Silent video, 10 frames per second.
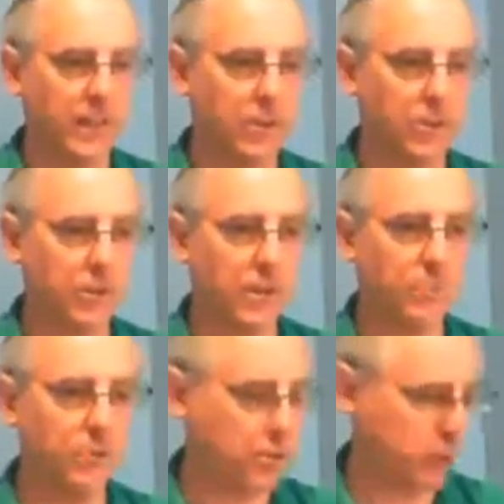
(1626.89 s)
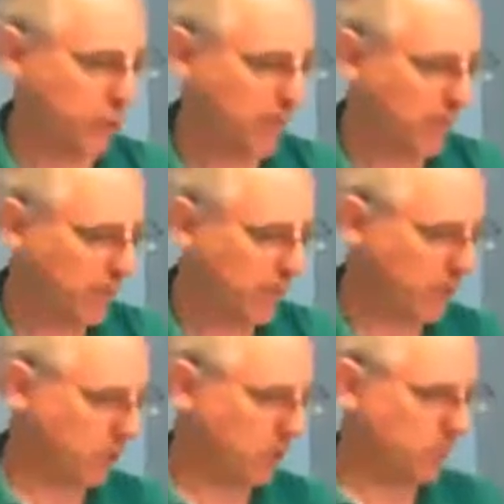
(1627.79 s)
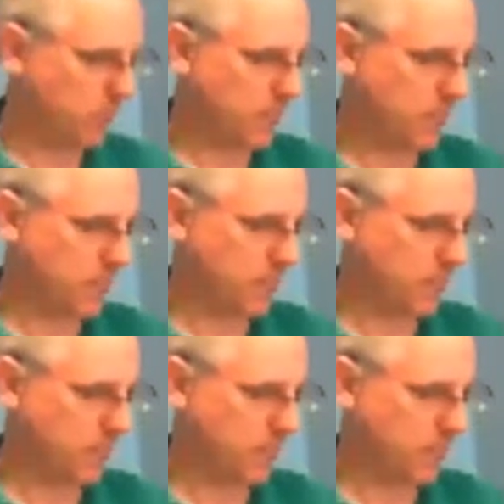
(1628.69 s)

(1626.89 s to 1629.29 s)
so they push each other apart.